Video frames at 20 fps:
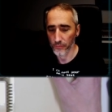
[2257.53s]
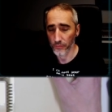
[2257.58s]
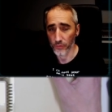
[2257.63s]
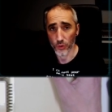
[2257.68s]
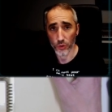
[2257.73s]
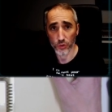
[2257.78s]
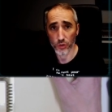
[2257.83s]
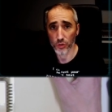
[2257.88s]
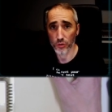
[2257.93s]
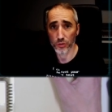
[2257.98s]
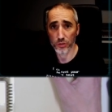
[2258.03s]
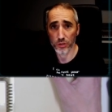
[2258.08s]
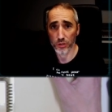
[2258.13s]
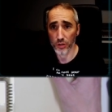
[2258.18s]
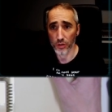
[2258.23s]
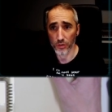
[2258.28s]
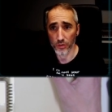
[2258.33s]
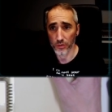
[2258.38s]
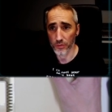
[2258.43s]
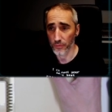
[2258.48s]
photos
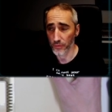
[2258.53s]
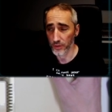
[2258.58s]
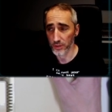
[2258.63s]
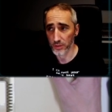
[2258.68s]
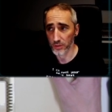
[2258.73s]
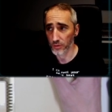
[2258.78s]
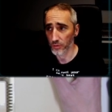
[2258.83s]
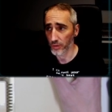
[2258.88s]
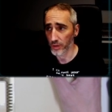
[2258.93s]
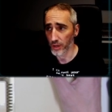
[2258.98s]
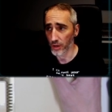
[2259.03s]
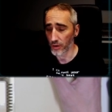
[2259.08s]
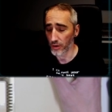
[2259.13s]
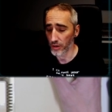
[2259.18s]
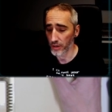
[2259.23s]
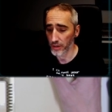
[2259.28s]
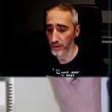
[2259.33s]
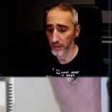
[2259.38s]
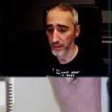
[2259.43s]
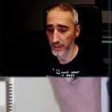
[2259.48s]
or what's going
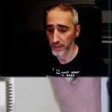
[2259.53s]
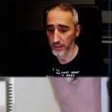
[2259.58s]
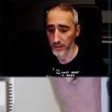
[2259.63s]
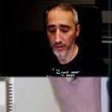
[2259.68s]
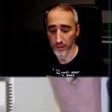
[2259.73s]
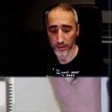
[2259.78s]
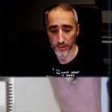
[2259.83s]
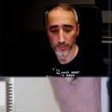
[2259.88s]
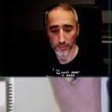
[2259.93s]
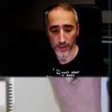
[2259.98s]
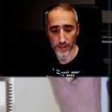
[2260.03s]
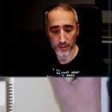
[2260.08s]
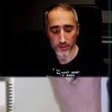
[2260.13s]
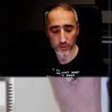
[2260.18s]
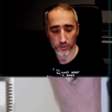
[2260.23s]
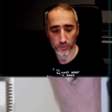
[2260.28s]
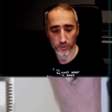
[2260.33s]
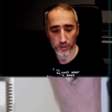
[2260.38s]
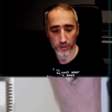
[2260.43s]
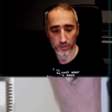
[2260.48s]
on here in my
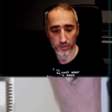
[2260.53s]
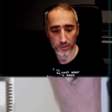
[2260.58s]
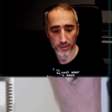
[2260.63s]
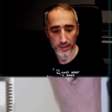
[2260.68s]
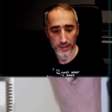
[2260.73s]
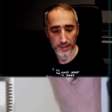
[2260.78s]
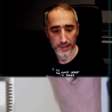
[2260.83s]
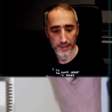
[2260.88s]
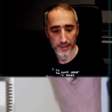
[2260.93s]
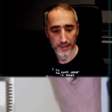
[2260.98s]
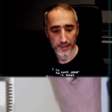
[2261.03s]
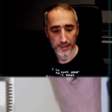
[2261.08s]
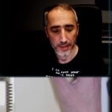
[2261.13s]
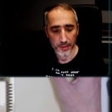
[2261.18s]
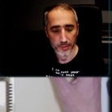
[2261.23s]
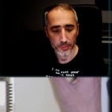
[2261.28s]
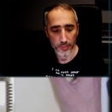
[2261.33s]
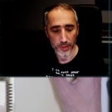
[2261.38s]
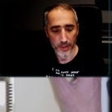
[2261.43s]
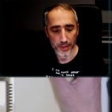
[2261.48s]
studio.
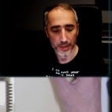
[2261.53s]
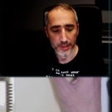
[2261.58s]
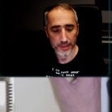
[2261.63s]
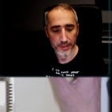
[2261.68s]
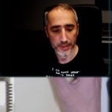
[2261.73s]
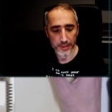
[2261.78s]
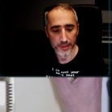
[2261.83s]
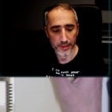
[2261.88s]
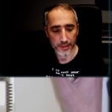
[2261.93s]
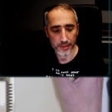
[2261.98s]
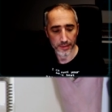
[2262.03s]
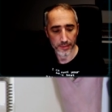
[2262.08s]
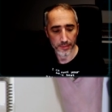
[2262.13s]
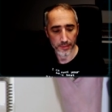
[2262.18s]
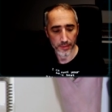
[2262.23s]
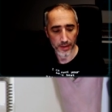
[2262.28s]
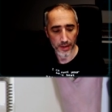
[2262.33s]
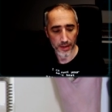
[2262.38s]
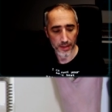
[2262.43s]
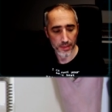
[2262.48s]
But uh,
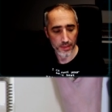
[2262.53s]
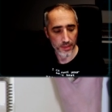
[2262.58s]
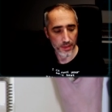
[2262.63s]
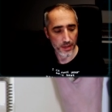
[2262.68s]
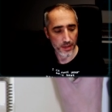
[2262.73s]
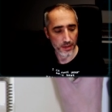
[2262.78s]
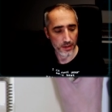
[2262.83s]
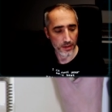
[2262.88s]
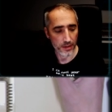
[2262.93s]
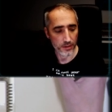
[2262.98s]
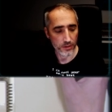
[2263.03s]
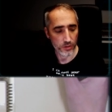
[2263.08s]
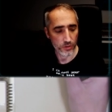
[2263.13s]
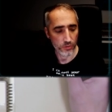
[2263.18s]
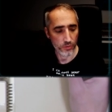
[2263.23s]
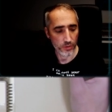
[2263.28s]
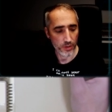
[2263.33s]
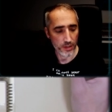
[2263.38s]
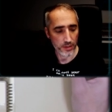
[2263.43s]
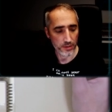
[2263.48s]
I think as
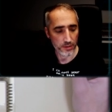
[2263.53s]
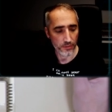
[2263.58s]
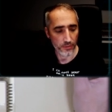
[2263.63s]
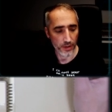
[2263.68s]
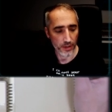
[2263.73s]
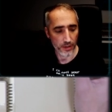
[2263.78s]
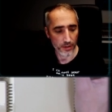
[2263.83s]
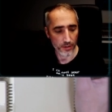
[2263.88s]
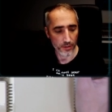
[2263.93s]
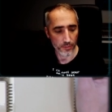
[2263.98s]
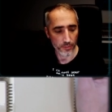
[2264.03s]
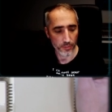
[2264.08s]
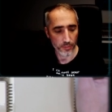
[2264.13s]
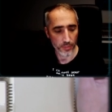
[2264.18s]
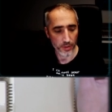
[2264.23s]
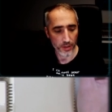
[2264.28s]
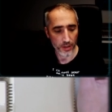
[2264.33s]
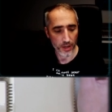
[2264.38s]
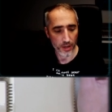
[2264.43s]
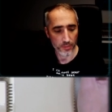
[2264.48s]
soon as the weather
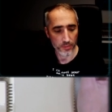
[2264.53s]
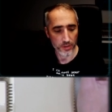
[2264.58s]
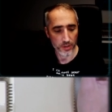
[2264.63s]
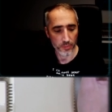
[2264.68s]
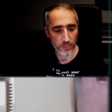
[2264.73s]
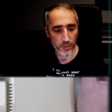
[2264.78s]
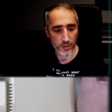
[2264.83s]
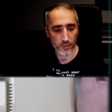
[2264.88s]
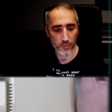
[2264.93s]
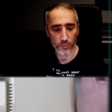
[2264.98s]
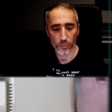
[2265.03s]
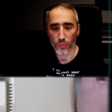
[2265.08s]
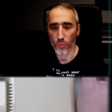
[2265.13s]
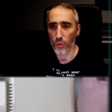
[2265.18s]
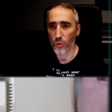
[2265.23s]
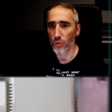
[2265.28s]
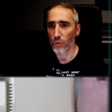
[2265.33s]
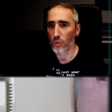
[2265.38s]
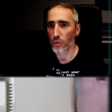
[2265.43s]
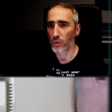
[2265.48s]
becomes a bit
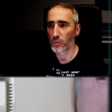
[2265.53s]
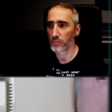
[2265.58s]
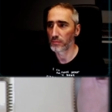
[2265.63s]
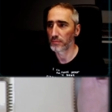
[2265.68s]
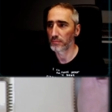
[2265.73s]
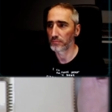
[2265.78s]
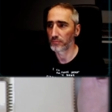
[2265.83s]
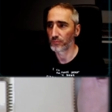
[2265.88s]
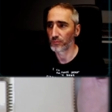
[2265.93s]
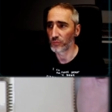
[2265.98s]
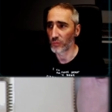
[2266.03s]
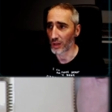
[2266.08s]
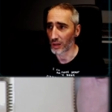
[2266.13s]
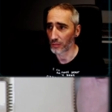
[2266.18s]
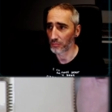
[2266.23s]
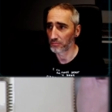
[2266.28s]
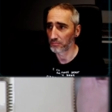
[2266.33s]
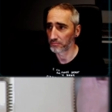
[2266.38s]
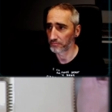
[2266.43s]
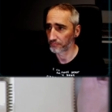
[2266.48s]
more,
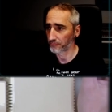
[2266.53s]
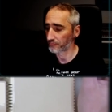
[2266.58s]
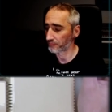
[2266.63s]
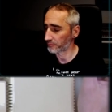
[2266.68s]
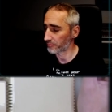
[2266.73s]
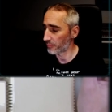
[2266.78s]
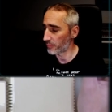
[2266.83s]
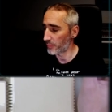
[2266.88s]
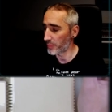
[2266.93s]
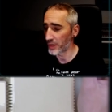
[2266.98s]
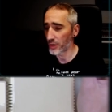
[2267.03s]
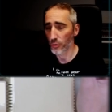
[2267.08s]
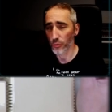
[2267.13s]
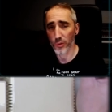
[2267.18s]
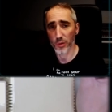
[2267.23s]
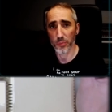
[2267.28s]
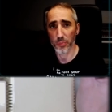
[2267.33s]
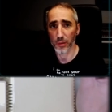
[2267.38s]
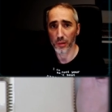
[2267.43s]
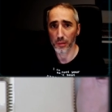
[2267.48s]
well,
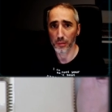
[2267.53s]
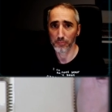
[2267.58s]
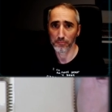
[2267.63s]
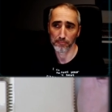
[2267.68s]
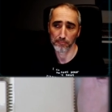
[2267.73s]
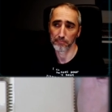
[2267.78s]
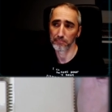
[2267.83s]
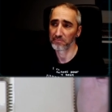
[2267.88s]
bearable,